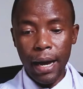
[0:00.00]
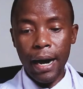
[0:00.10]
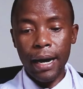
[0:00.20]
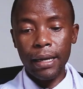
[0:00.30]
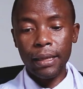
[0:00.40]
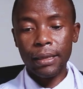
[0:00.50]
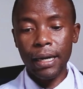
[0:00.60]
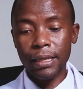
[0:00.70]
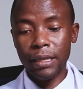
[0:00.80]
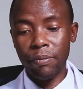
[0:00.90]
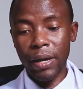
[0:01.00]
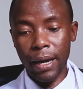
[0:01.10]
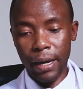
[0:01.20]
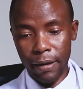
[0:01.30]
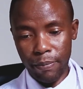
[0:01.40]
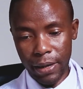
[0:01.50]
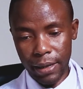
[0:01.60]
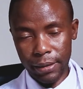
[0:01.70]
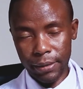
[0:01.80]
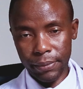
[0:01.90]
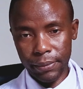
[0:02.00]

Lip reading: and then it has the behind part.